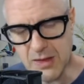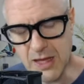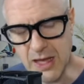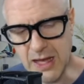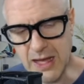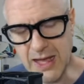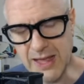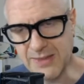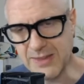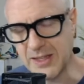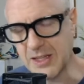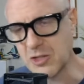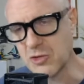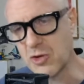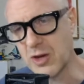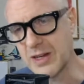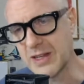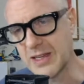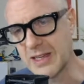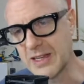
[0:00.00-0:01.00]
and then he
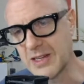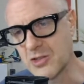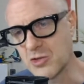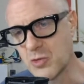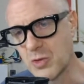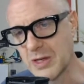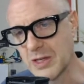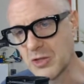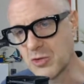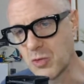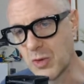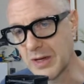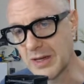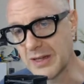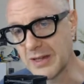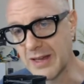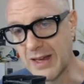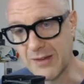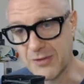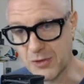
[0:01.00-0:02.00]
tried again in
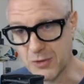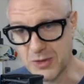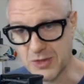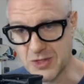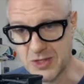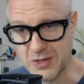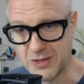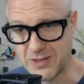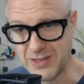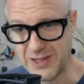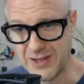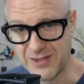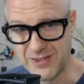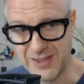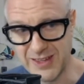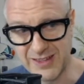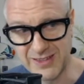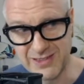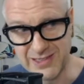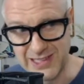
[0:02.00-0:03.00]
2020, after which he,
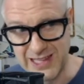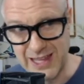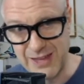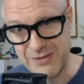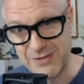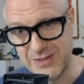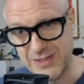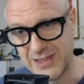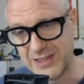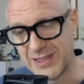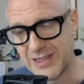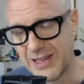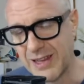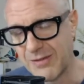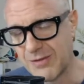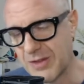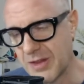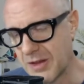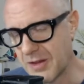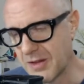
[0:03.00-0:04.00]
then left and
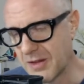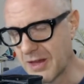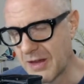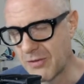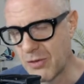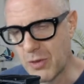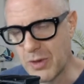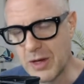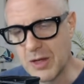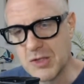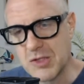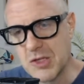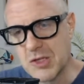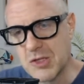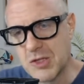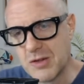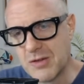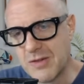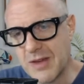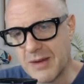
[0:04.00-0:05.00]
left everyone else to
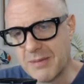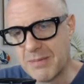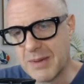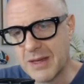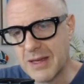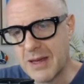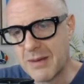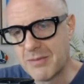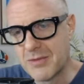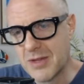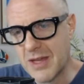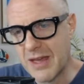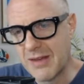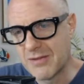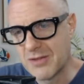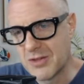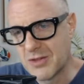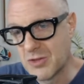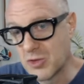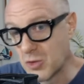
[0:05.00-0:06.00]
sort of pick up to
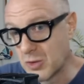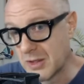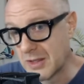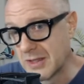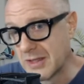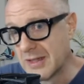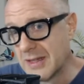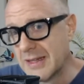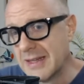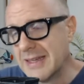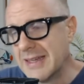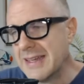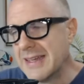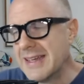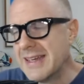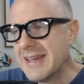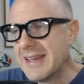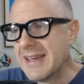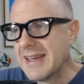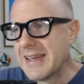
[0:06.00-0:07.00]
have to do it.
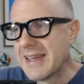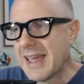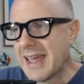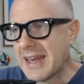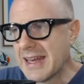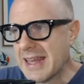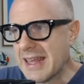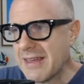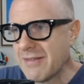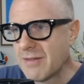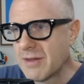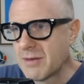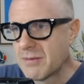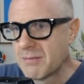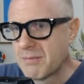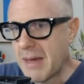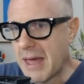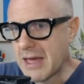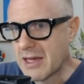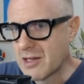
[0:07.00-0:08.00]
And
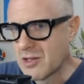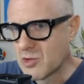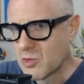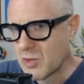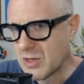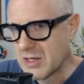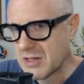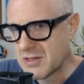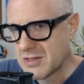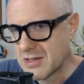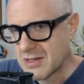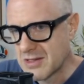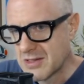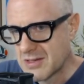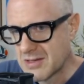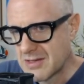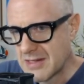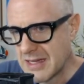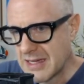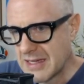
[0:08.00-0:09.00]
even back in
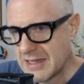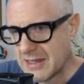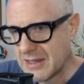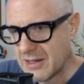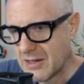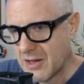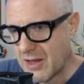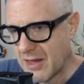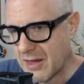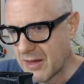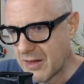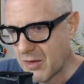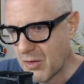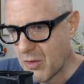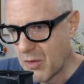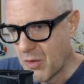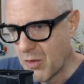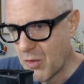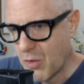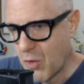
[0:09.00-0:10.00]
2016,
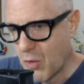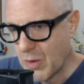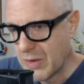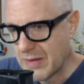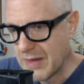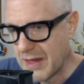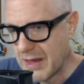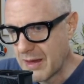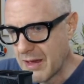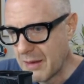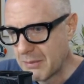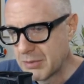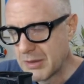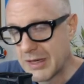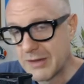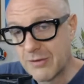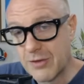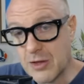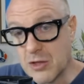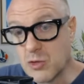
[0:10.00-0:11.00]
or when they
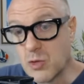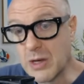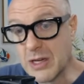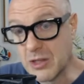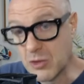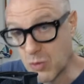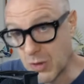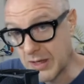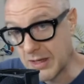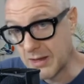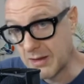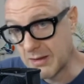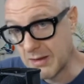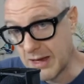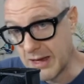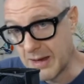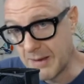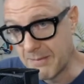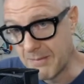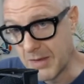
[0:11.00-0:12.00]
applied for the 2020
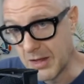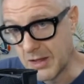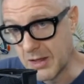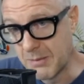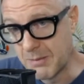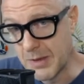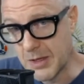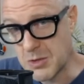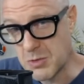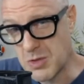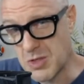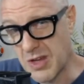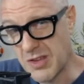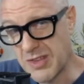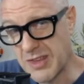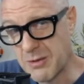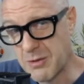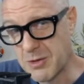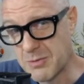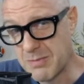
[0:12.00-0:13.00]
Olympics, which I
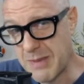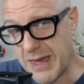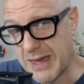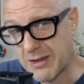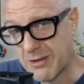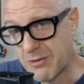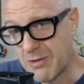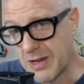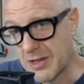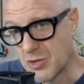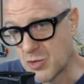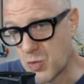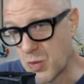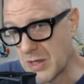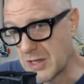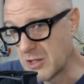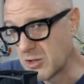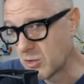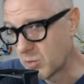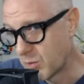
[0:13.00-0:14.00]
think was back around
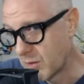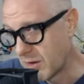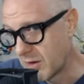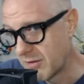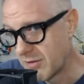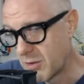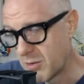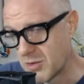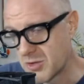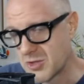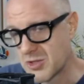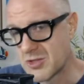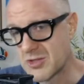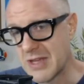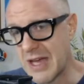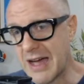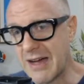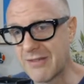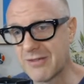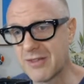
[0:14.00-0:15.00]
2012, it was
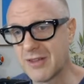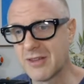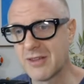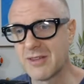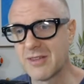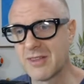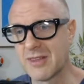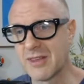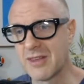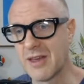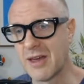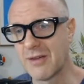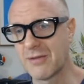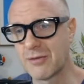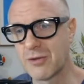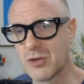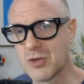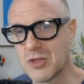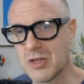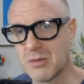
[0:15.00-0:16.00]
just after the
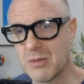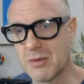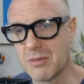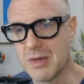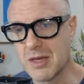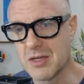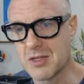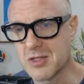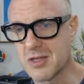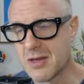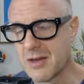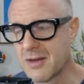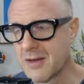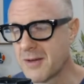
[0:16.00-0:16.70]
Fukushima mess.